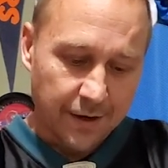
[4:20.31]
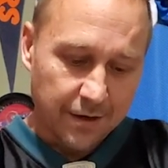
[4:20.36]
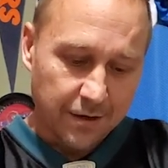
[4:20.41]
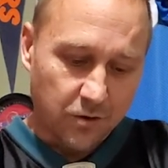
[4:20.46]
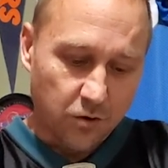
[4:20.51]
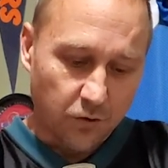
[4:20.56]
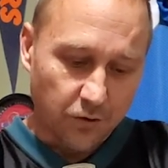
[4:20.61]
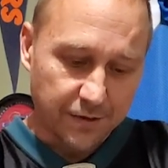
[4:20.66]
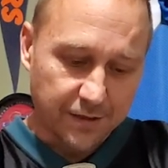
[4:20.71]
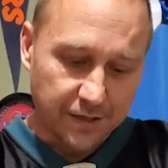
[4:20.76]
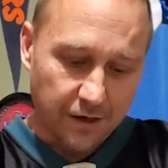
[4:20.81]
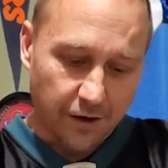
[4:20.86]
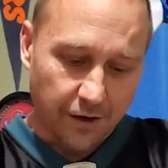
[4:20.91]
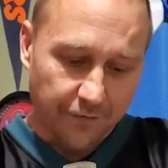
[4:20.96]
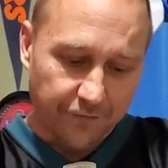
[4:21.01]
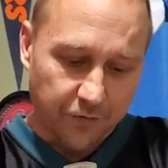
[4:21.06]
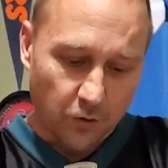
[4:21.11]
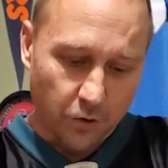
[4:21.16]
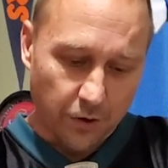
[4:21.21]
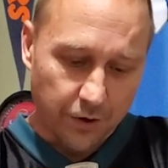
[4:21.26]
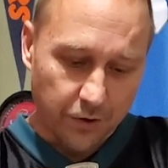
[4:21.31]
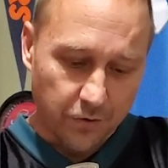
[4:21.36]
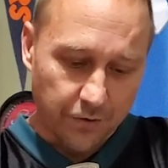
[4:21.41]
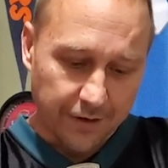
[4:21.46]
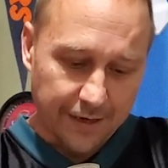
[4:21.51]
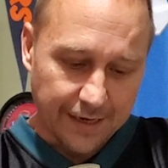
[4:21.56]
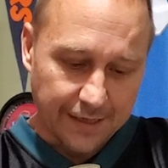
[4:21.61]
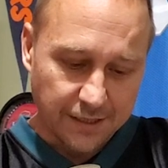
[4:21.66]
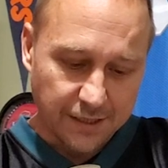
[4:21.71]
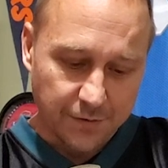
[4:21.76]
Colts are 4-0
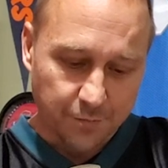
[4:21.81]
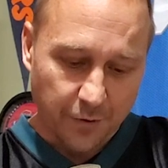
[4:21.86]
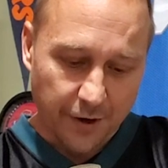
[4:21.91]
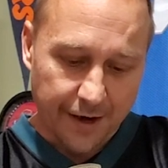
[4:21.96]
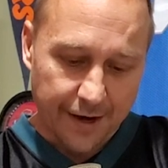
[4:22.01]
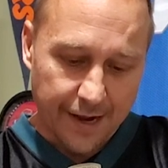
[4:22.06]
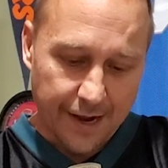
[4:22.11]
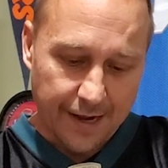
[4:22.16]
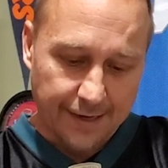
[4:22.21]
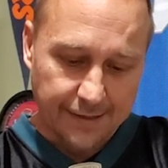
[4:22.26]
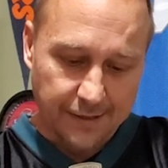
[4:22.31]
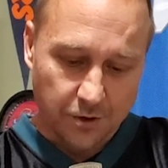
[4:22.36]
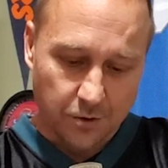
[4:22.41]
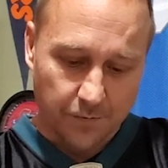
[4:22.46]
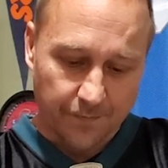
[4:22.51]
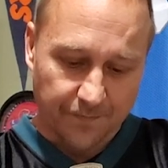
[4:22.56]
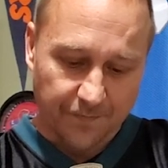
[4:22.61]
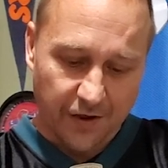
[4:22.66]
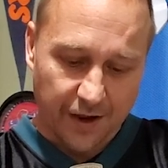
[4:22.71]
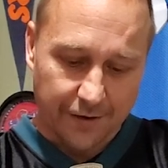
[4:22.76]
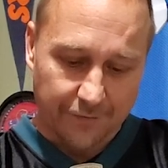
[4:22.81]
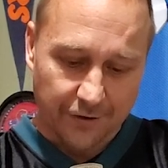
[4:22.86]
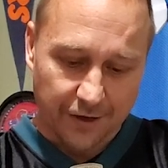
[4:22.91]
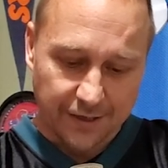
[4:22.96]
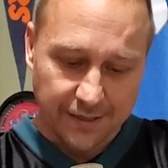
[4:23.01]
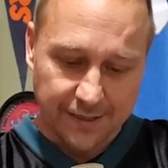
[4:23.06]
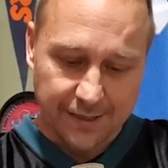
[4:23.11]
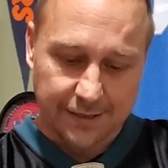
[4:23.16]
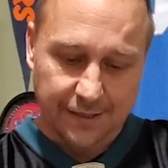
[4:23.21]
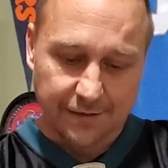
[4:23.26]
against spread as home
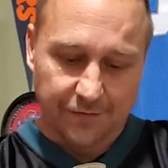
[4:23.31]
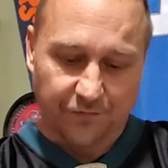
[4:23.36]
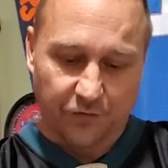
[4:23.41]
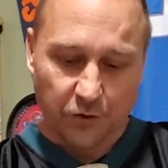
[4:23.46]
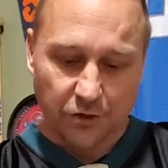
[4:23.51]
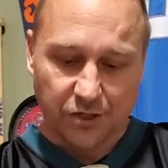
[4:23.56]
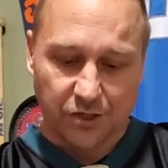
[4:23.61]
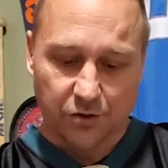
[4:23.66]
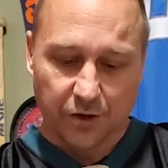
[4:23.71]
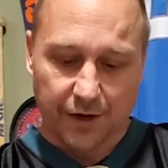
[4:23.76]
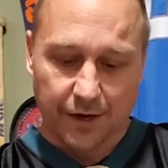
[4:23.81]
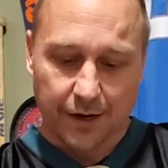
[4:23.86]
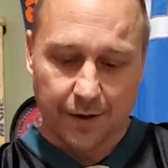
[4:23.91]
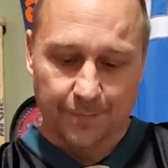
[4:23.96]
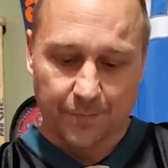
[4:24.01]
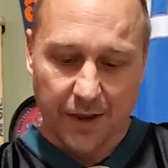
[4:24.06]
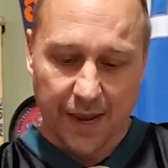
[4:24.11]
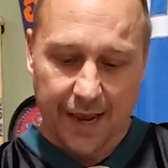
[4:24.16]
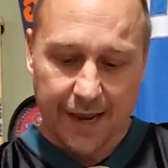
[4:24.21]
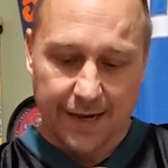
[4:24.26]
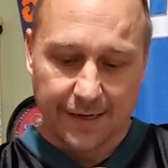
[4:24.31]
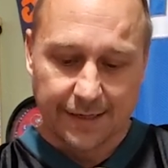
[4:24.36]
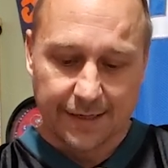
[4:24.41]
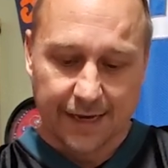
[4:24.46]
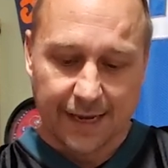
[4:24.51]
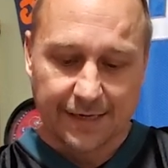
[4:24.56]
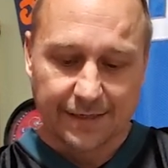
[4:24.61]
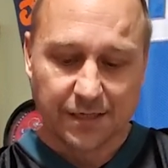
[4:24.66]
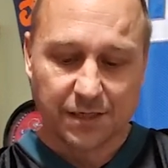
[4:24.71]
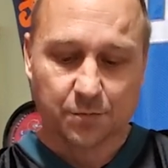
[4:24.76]
favorites. 6-4 straight up and
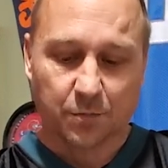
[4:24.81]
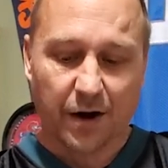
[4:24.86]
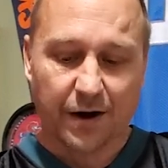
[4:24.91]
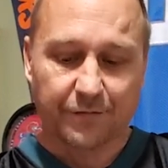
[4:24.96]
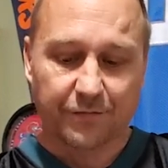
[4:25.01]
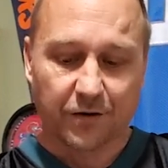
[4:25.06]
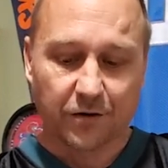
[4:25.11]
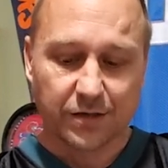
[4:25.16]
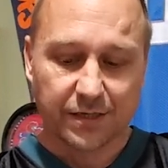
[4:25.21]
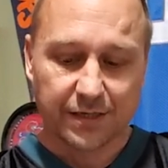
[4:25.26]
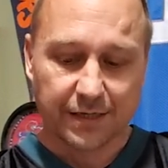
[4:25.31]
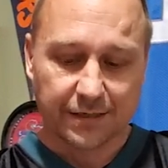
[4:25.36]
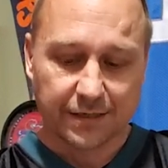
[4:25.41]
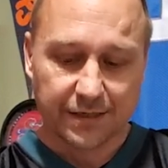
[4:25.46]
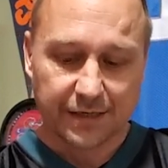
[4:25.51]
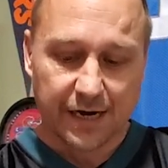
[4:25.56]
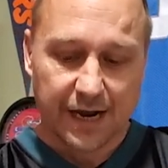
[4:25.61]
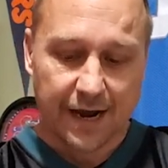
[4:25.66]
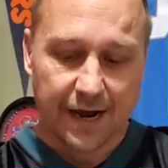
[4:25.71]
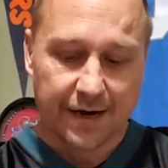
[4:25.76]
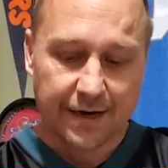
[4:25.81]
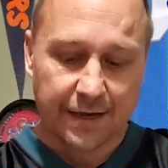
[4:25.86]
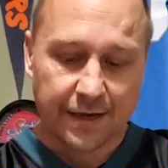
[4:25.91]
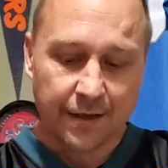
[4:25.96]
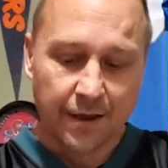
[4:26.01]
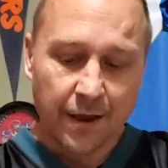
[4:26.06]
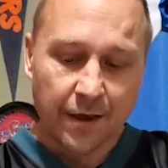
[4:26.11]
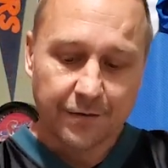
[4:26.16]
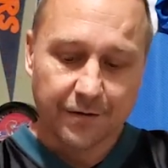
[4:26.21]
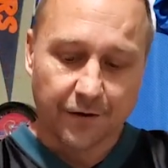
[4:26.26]
against spread versus Cincinnati.
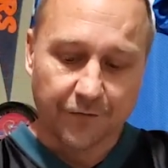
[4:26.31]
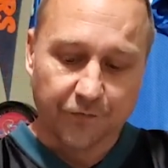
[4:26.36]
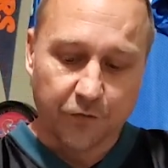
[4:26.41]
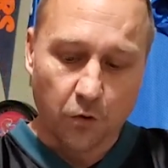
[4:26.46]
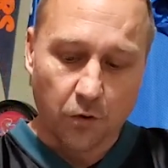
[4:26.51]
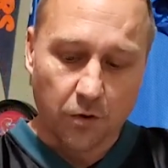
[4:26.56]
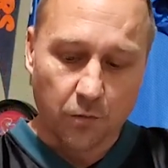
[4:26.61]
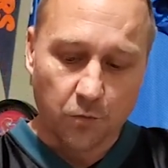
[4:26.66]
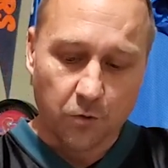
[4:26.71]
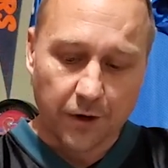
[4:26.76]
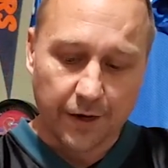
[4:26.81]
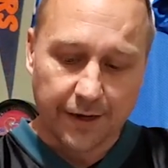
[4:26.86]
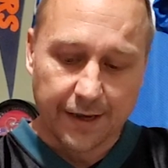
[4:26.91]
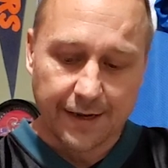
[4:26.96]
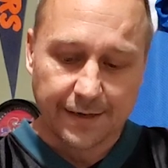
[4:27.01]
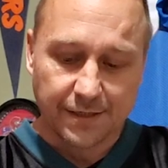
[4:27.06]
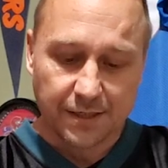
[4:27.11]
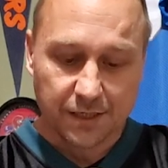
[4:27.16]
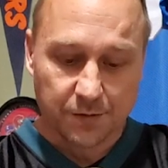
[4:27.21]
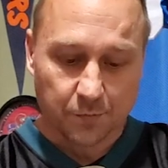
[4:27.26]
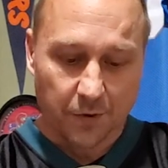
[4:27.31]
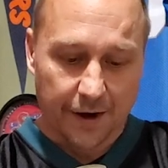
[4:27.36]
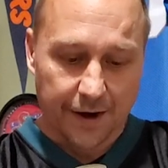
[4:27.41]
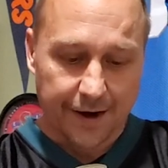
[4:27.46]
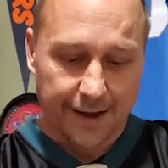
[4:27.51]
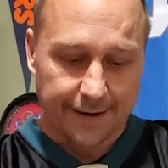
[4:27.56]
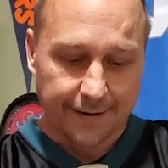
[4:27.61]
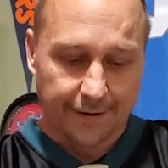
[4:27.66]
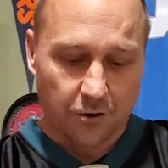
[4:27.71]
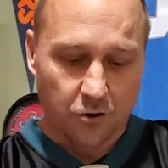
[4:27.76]
They're 4-1 against spread
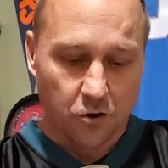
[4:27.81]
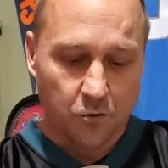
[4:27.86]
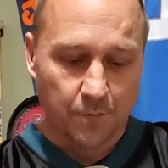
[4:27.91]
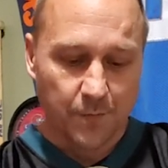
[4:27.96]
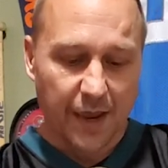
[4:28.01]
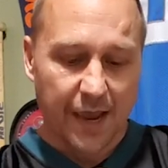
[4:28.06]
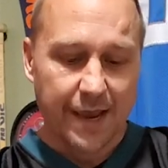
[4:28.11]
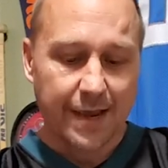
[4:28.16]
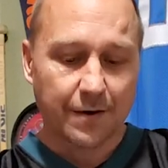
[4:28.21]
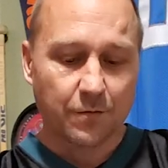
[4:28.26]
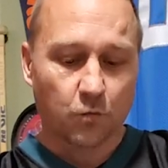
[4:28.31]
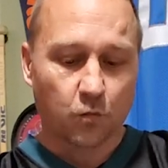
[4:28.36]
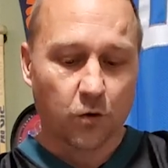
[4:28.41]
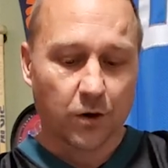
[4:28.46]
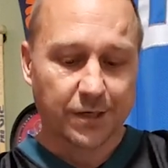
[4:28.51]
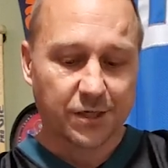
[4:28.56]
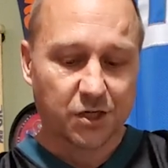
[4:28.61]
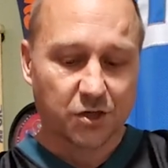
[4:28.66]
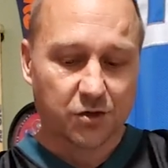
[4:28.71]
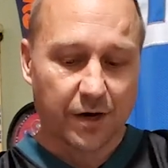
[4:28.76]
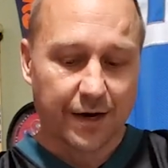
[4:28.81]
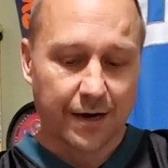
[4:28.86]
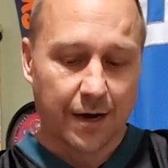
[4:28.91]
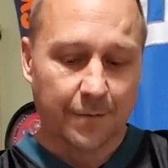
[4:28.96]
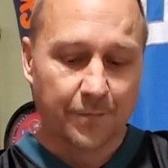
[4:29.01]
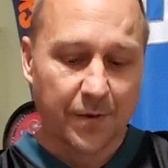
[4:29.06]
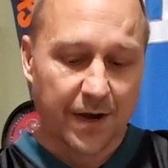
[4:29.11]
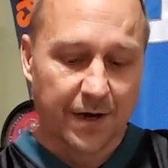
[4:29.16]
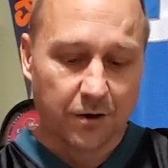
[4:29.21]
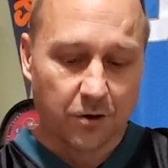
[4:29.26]
at home. 8-1 straight
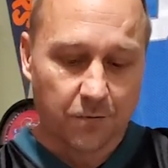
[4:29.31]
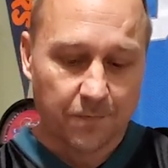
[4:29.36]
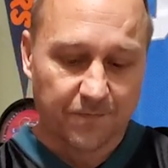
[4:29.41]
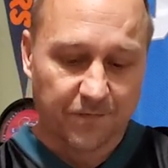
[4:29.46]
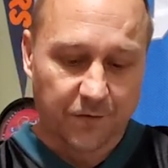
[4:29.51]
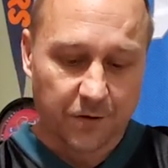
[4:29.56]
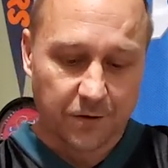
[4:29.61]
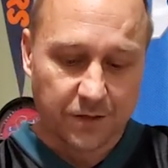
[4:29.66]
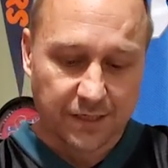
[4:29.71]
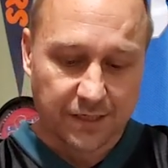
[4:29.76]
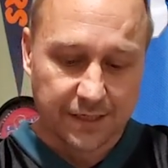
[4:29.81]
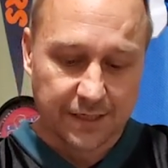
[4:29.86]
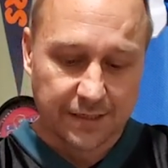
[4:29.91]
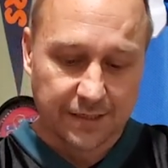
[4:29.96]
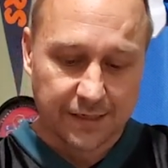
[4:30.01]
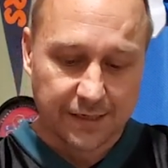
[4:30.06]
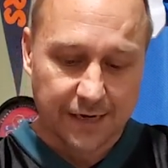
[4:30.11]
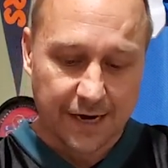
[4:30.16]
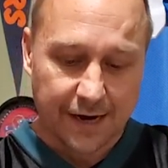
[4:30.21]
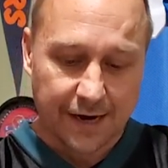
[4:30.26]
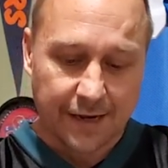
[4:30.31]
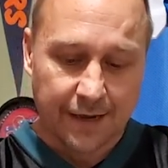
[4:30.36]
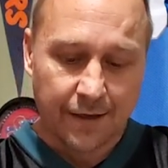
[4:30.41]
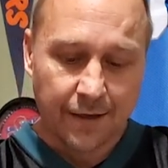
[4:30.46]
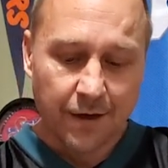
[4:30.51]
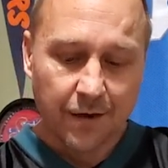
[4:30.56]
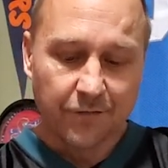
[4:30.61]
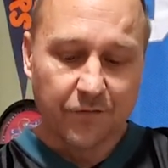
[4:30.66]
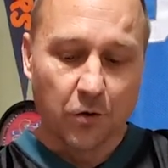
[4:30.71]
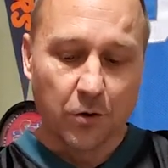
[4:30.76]
up at home versus Cincinnati.
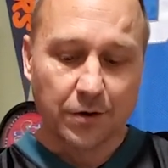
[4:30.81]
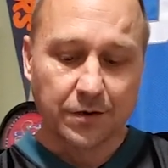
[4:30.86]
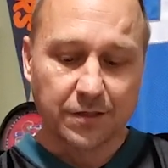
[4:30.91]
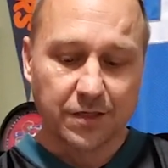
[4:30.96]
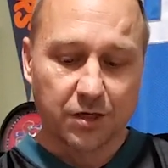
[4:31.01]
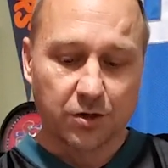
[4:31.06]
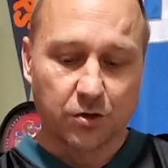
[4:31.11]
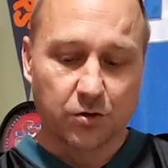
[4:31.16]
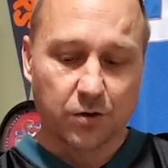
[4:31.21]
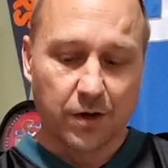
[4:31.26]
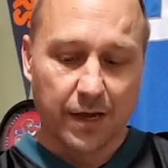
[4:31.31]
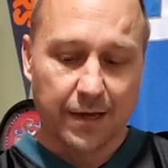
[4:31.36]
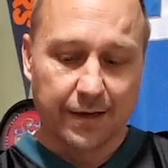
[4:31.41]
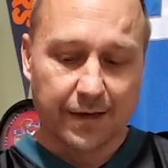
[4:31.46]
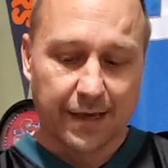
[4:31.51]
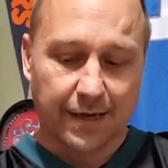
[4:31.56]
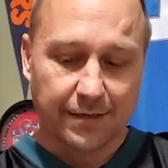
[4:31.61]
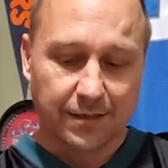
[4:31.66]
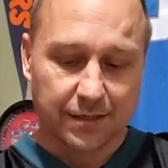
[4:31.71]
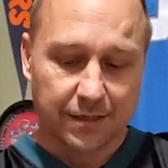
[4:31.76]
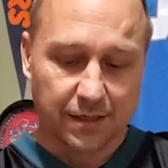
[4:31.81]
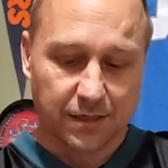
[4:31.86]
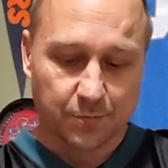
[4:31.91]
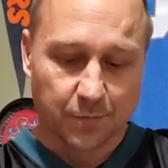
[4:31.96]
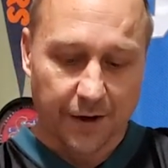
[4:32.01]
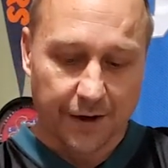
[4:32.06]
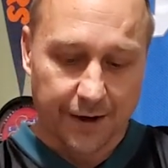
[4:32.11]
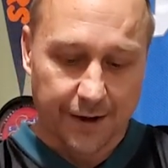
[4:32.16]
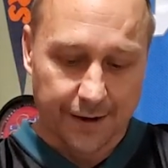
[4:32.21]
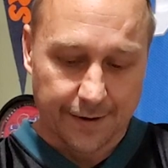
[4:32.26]
4-2 against the
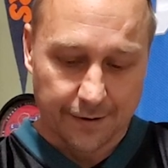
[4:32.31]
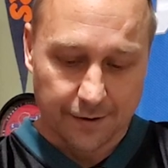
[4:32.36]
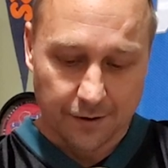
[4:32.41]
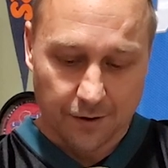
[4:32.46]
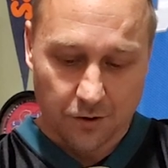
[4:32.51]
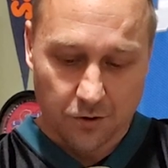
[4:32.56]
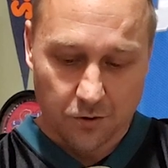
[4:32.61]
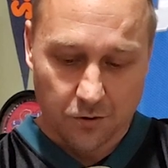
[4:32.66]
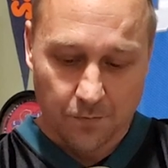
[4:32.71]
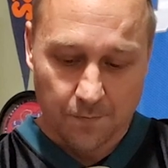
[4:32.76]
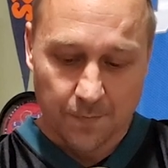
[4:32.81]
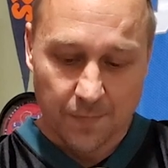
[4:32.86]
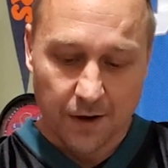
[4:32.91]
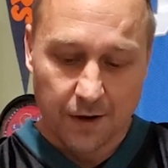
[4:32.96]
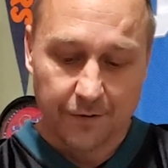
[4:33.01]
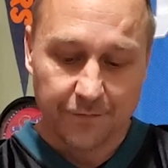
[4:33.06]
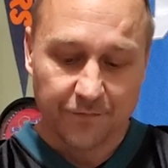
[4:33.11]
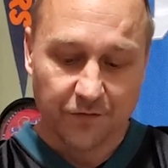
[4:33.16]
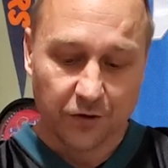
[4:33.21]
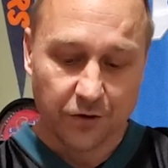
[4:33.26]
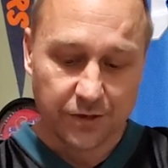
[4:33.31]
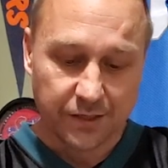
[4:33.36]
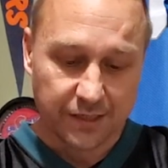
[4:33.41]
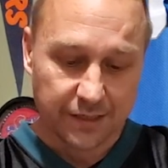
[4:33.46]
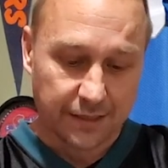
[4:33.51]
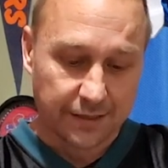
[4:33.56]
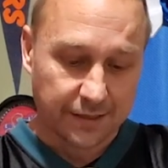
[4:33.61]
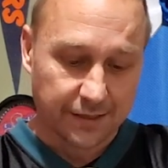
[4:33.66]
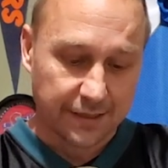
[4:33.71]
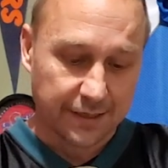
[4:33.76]
spread at home versus
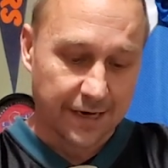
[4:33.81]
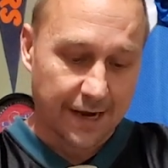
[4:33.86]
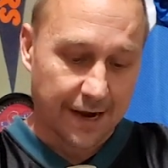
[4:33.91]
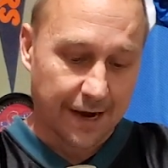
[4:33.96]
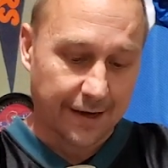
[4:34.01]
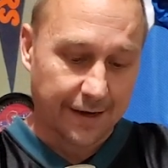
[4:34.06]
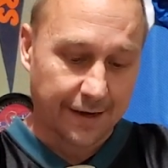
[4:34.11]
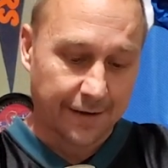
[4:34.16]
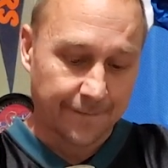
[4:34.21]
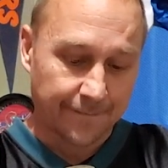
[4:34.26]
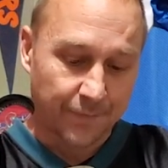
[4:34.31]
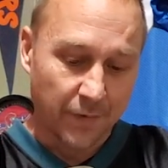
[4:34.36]
Cincinnati.